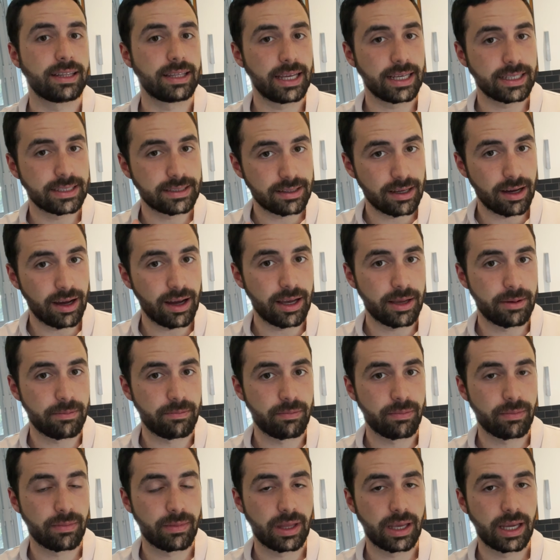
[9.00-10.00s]
takes
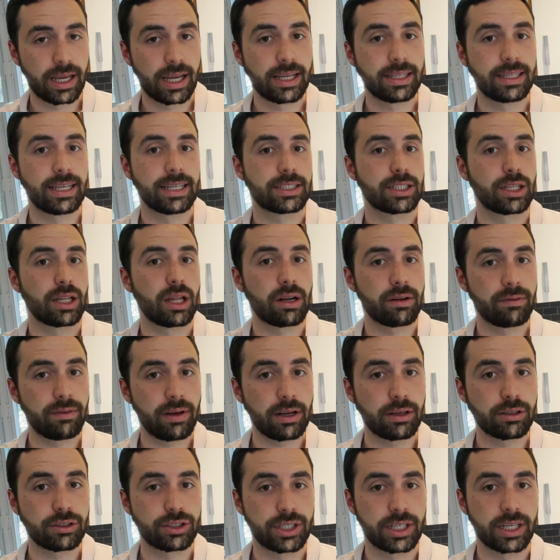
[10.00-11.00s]
time, it takes a lot of
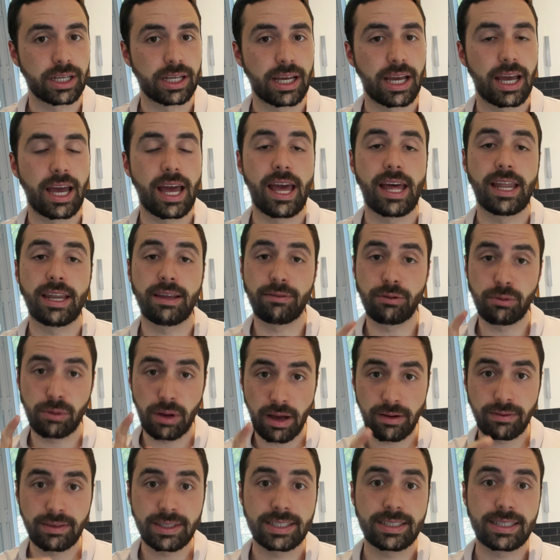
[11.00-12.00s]
energy, and if you
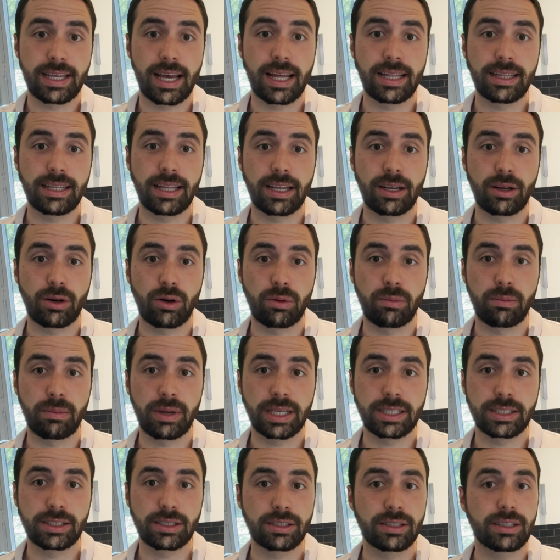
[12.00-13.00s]
have a stand-at-home
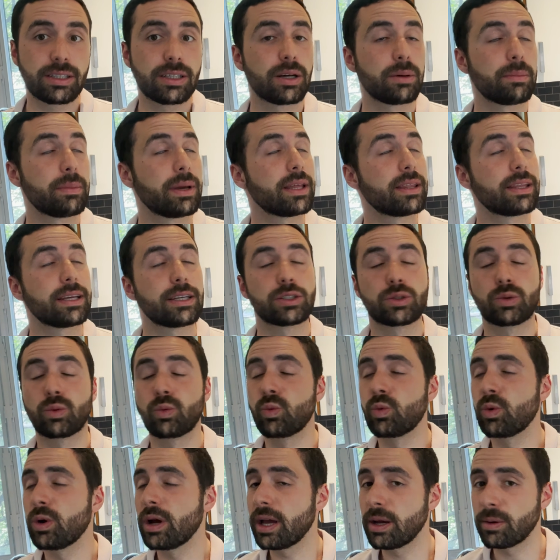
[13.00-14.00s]
mixer, it'll make things
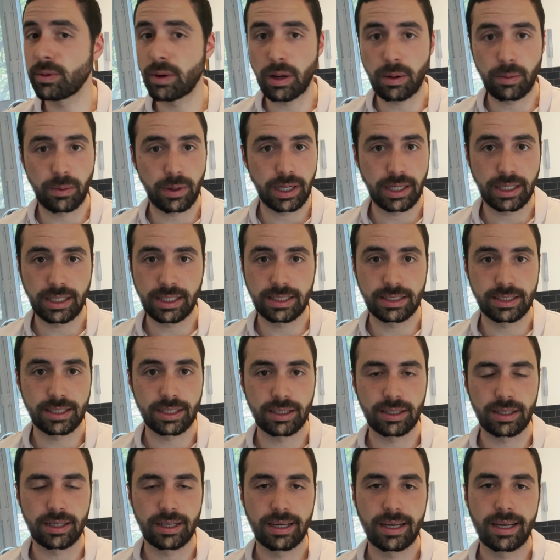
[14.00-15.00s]
way
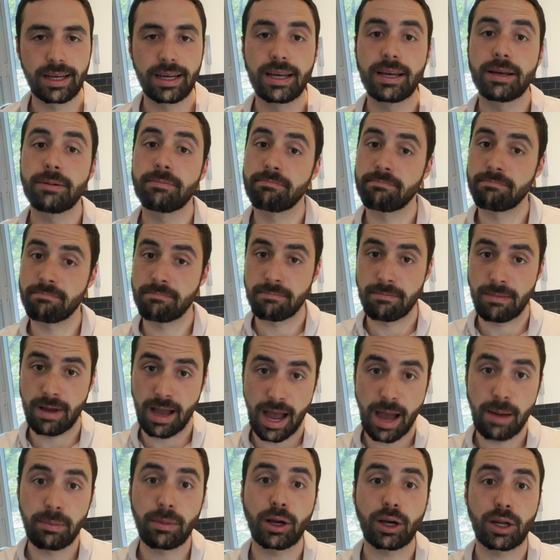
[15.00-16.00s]
easier.
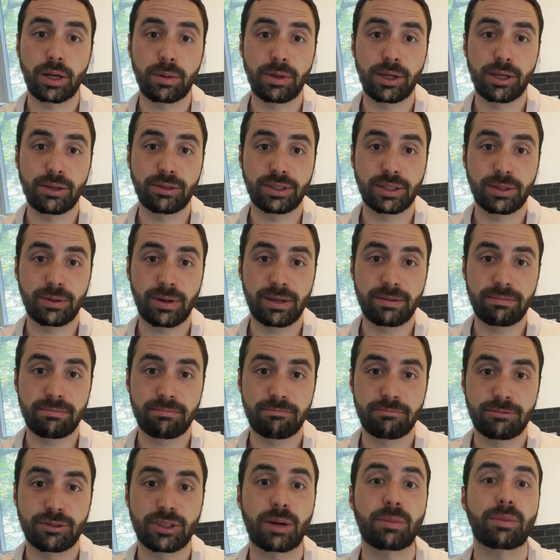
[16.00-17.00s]
I'm not going to be using one,
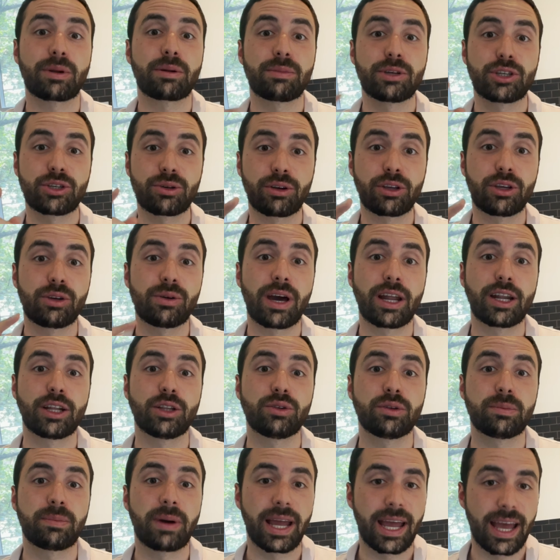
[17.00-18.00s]
so I'm going to be showing you how to
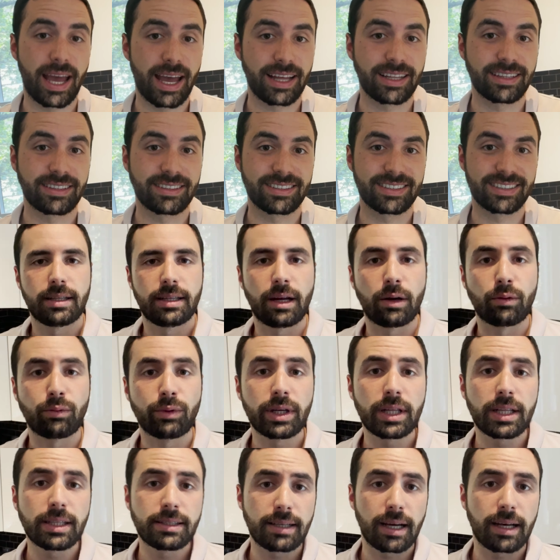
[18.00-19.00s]
do it by hand. Now
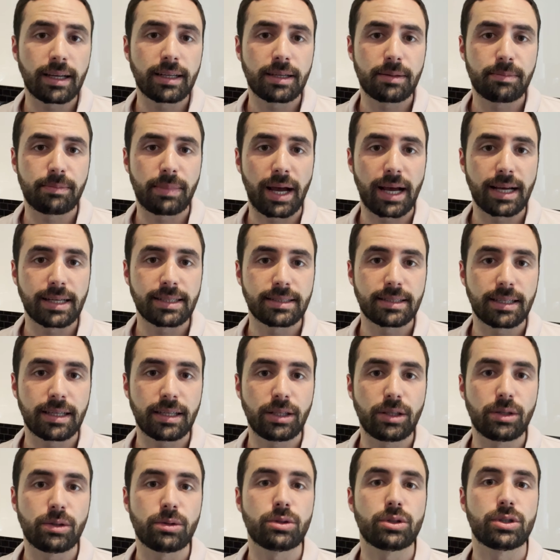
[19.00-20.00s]
real Italian pasta
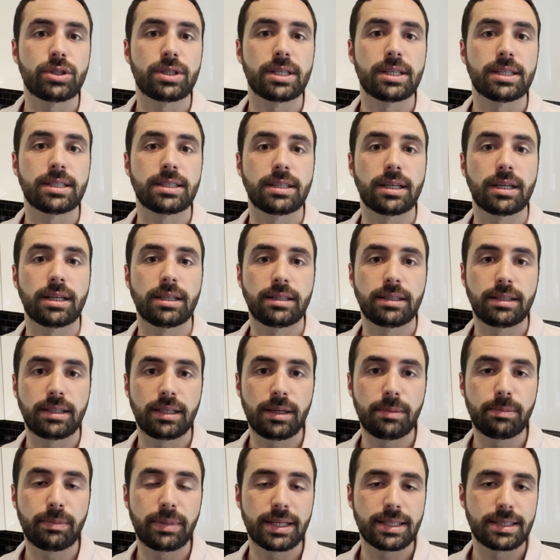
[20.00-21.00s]
uses
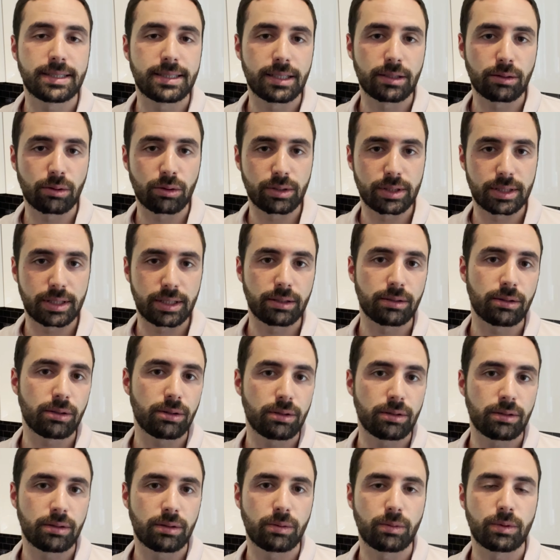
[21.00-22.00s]
Type
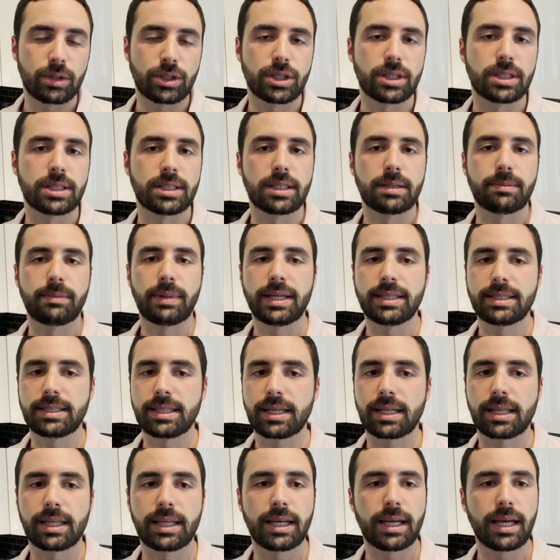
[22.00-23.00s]
00, which is
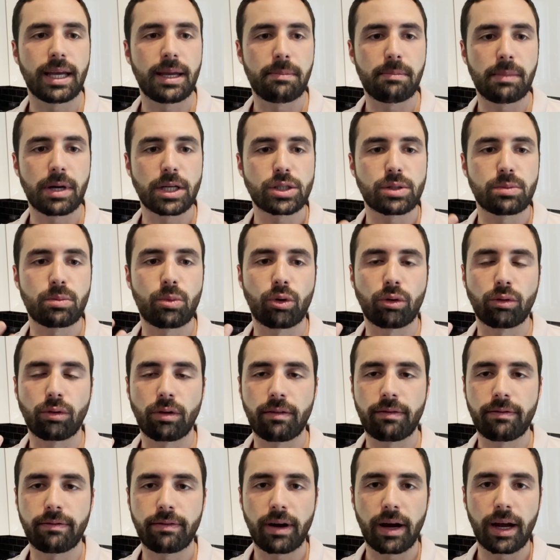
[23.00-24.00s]
basically a much more
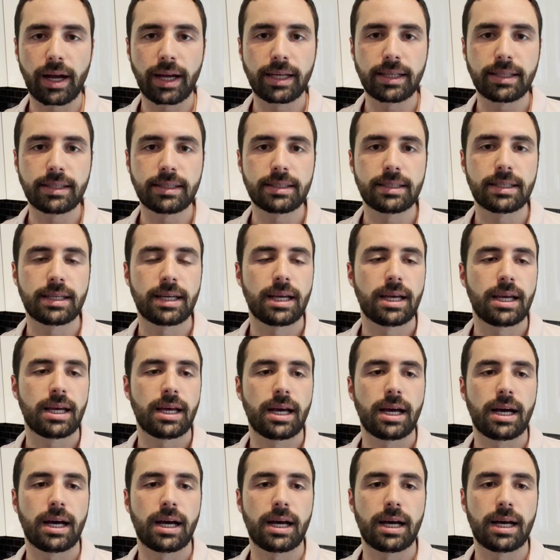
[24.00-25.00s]
refined,
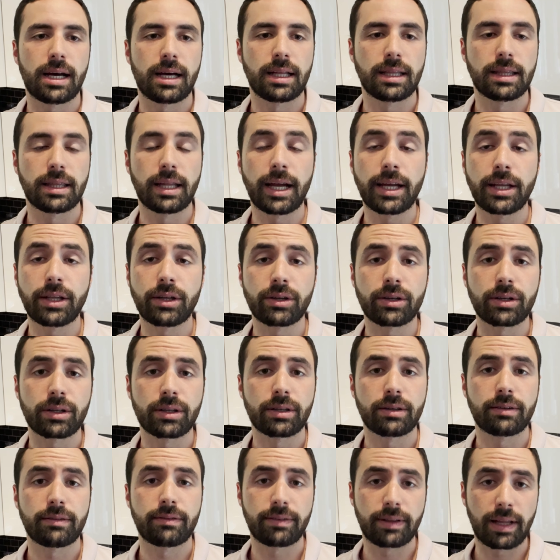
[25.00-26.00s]
lighter
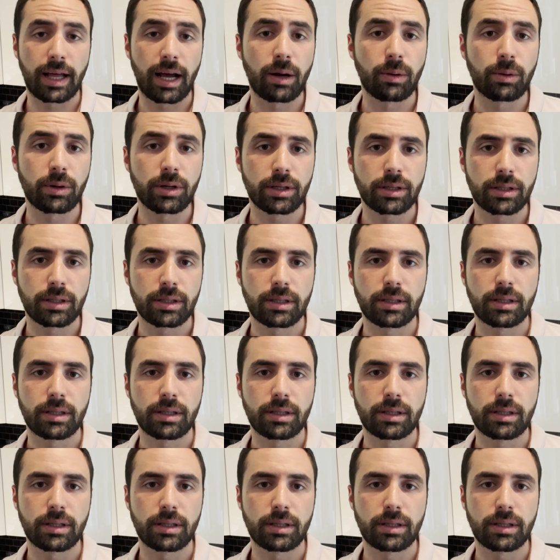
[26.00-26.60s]
flour.